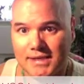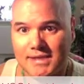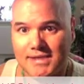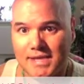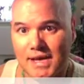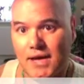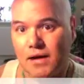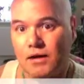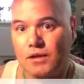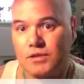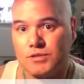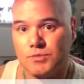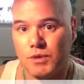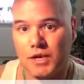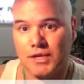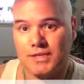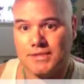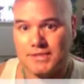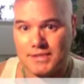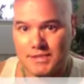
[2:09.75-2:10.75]
as well as this
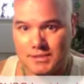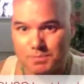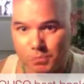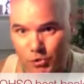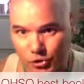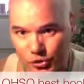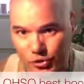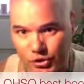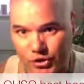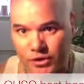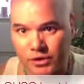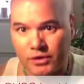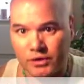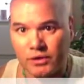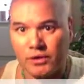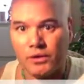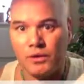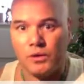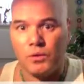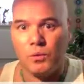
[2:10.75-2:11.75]
book
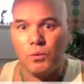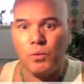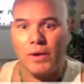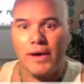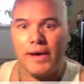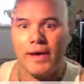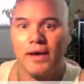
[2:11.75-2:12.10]
where